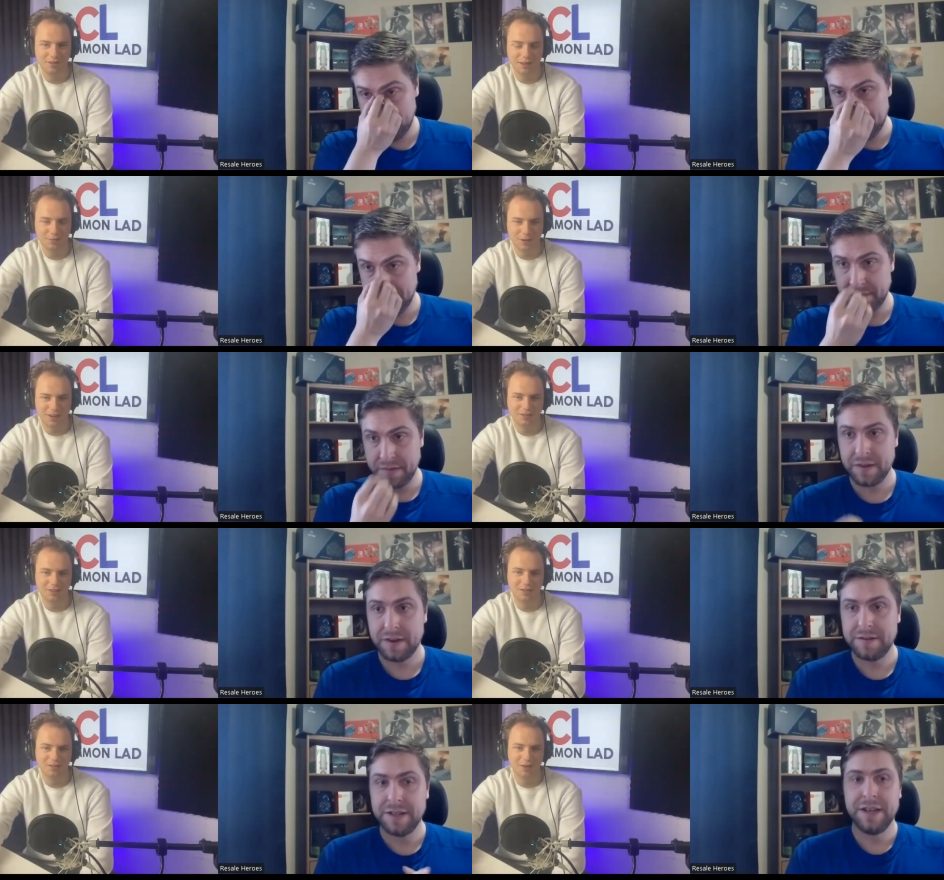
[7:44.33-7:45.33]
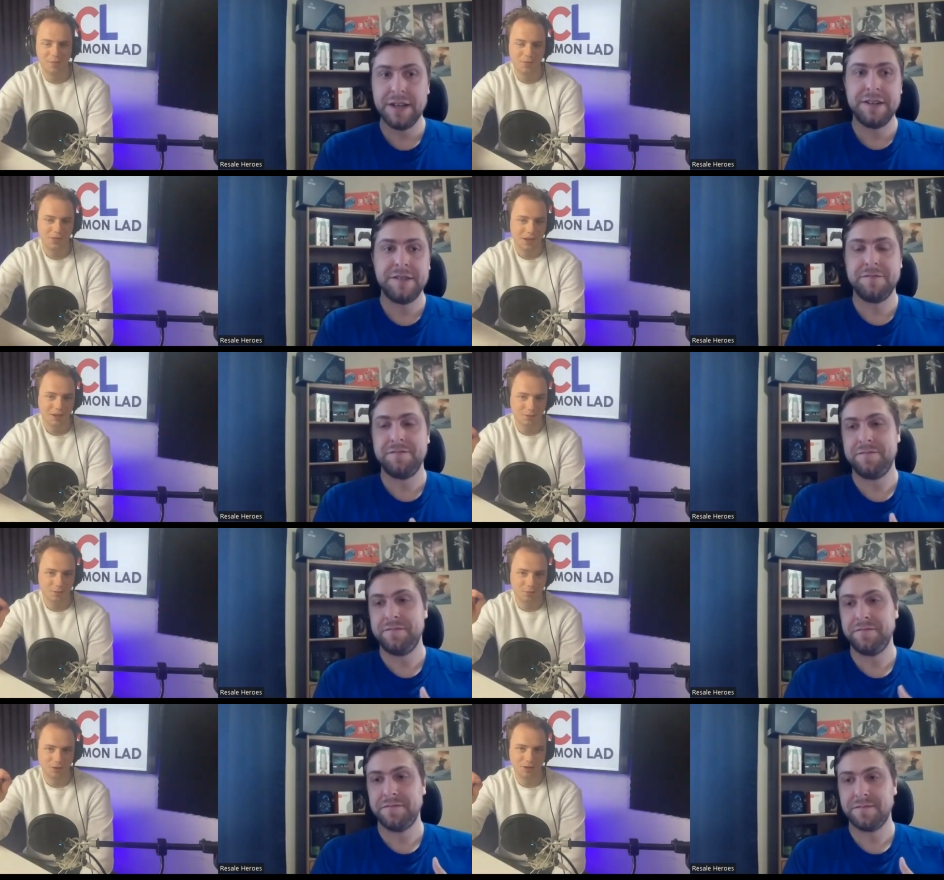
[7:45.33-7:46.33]
Speaker 1: exponentially. So it's a
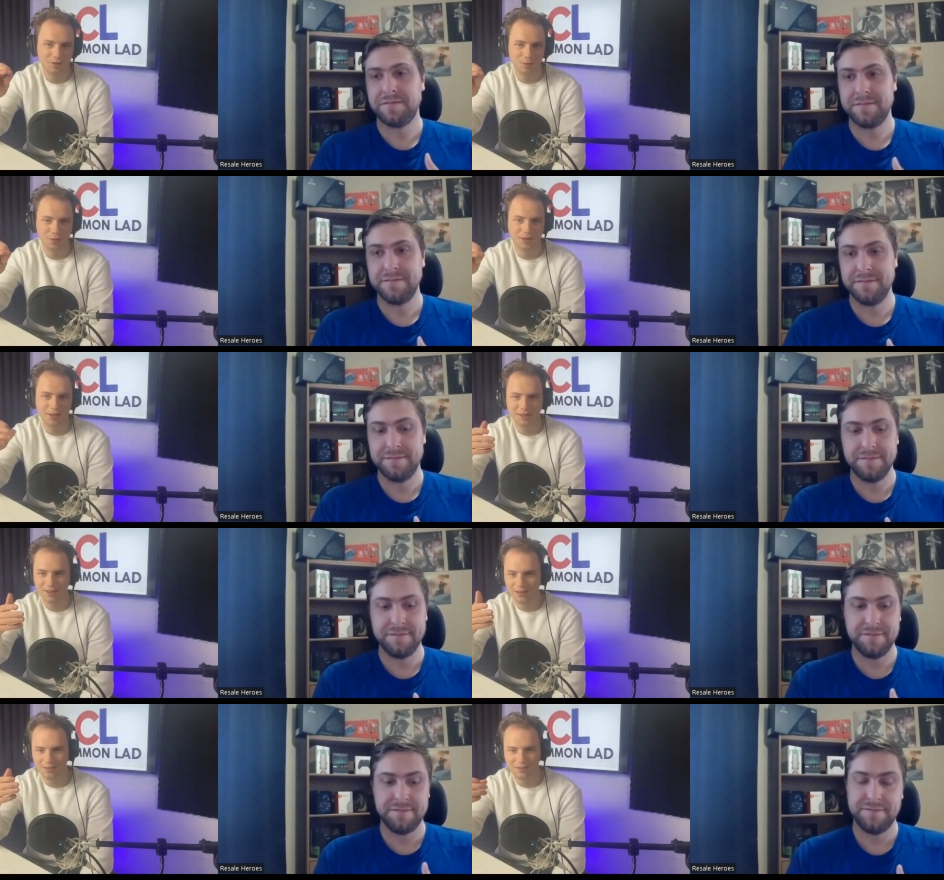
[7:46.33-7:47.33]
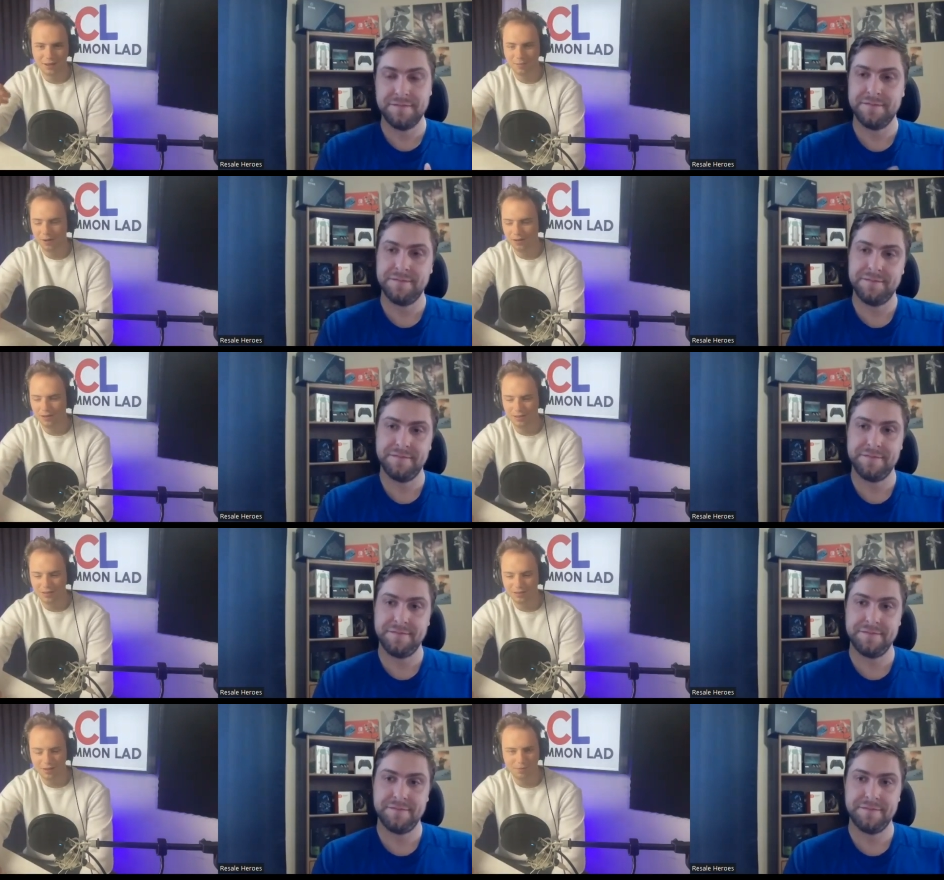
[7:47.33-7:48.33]
really cool thing. And like you say, bundling
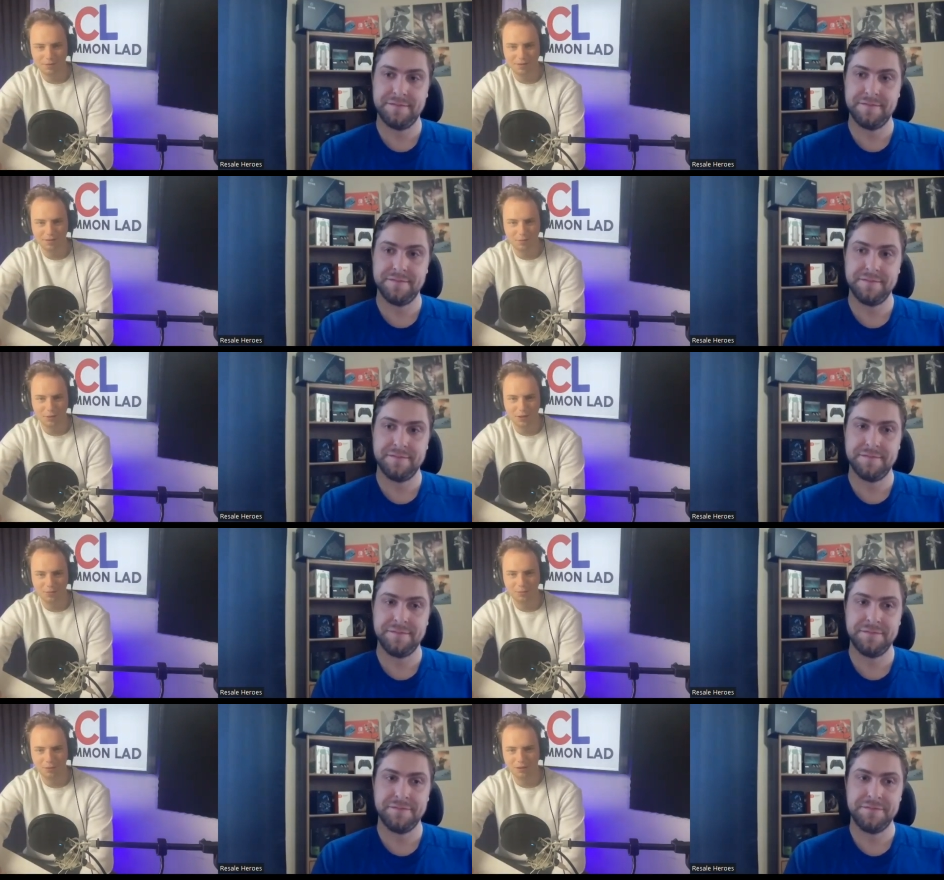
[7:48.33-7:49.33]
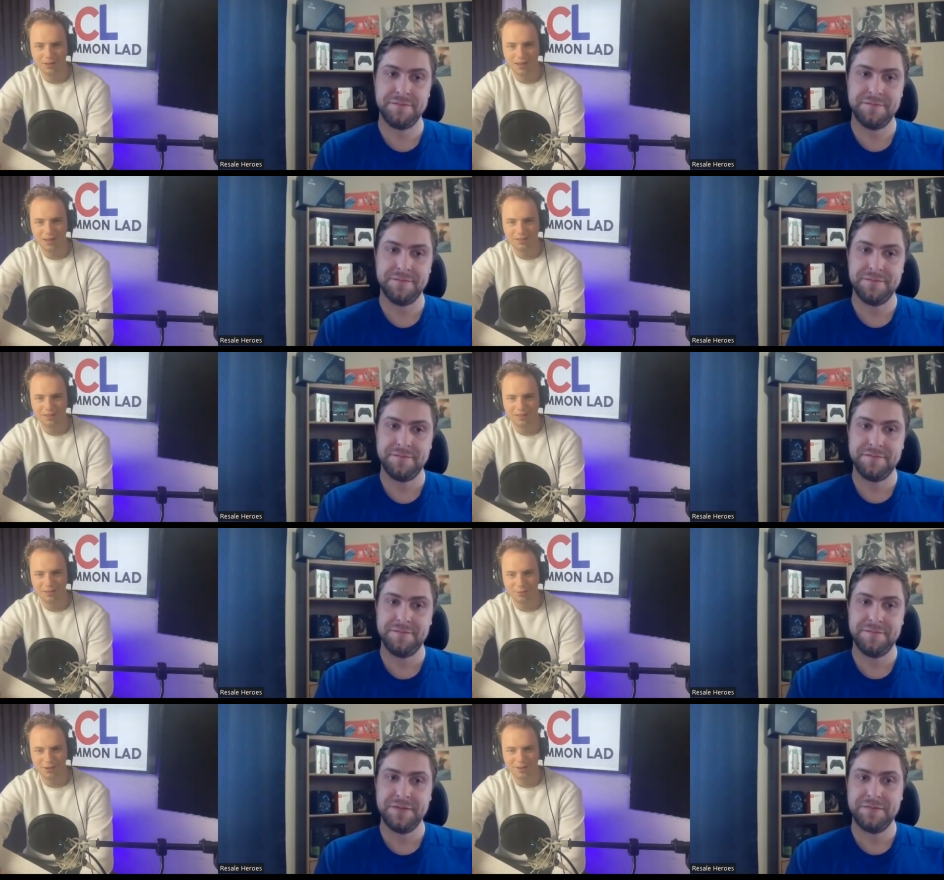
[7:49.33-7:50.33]
things up is, is really important in that sense
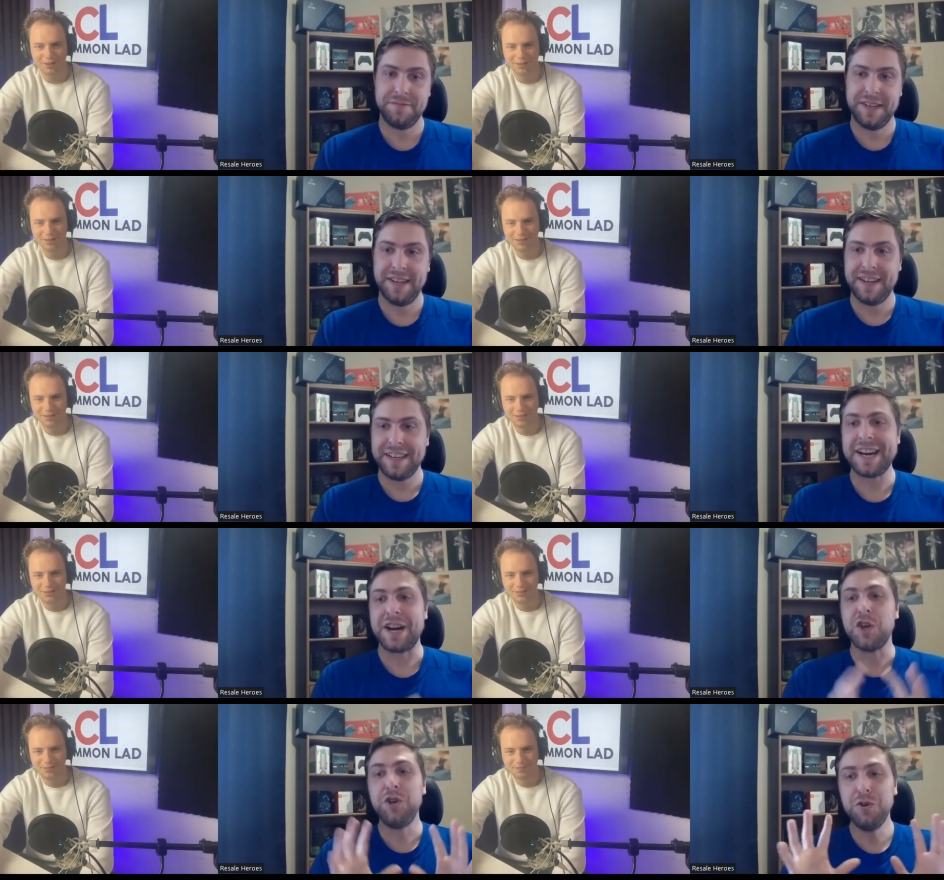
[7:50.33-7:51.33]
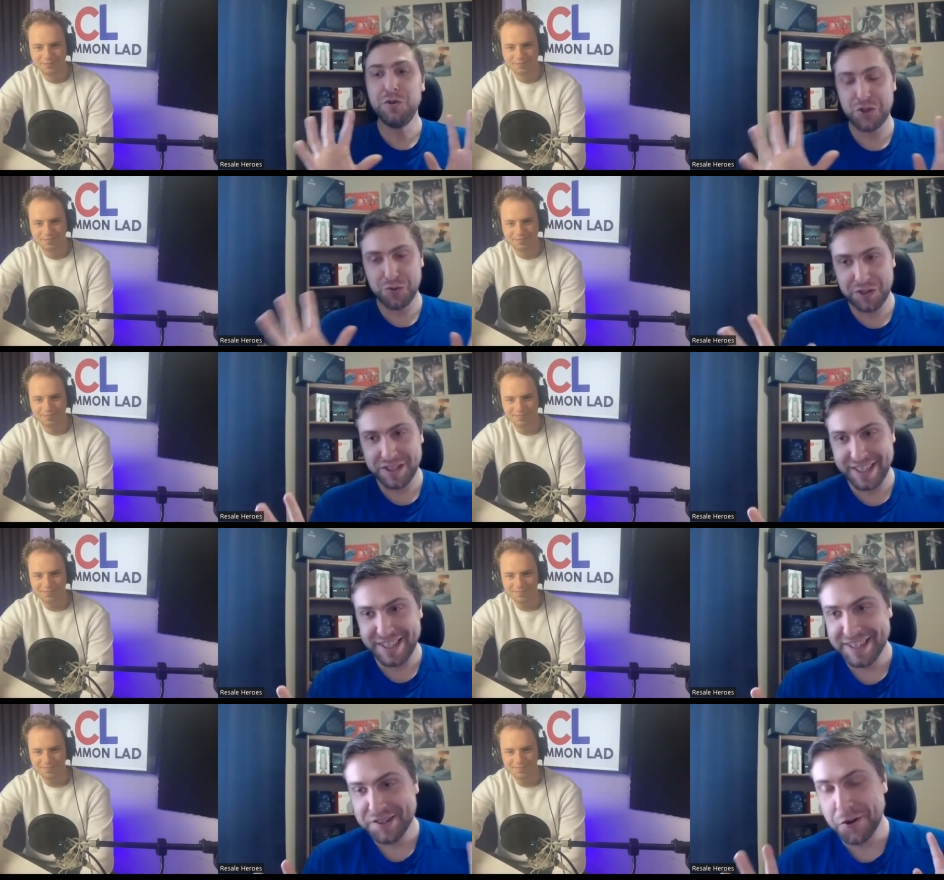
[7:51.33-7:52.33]
as
Speaker 2: well. Yeah.
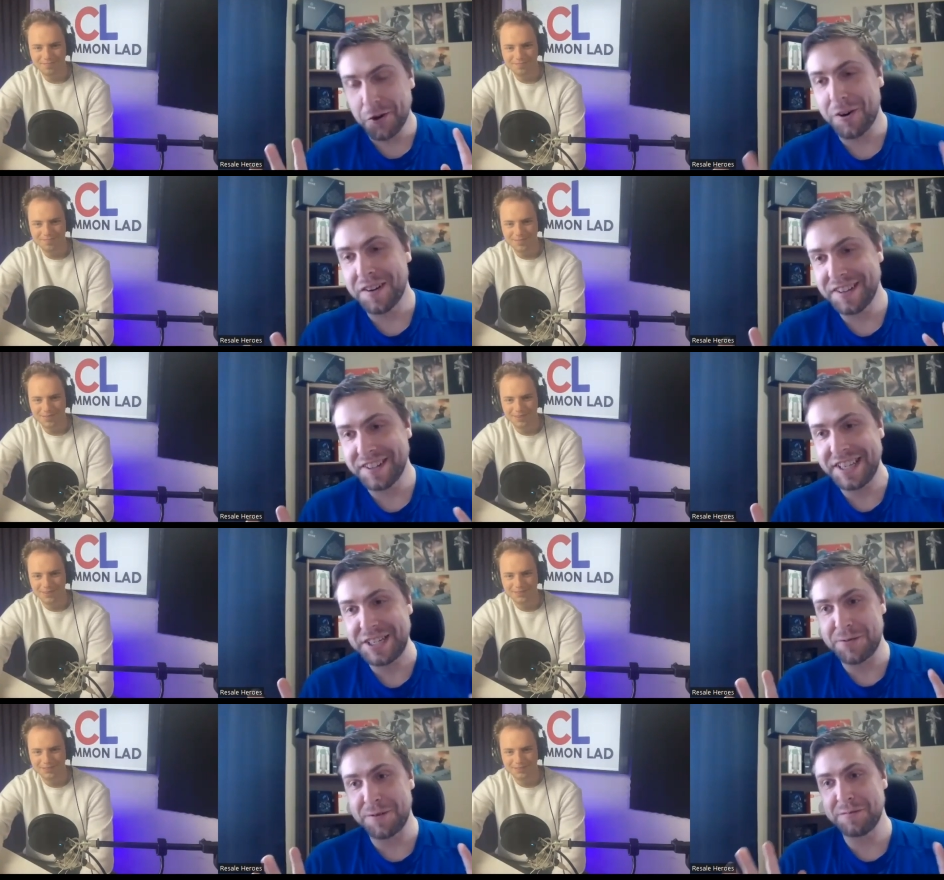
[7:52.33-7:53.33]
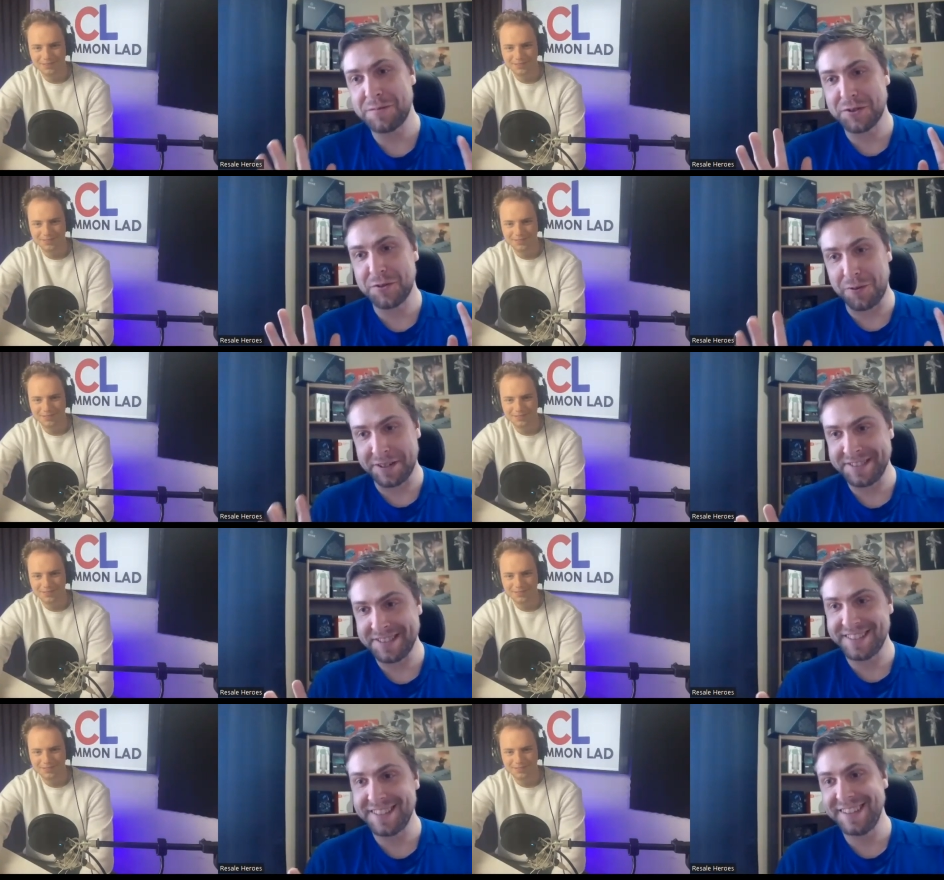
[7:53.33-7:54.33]
Usually quality trumps
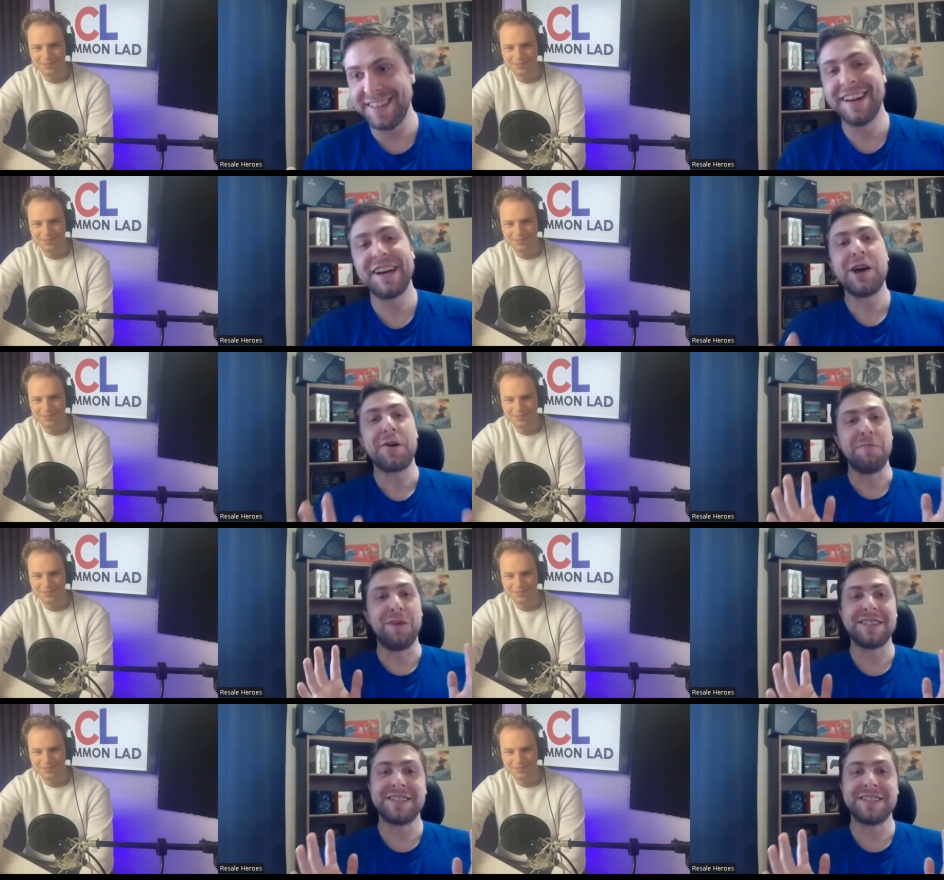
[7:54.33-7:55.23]
quantity but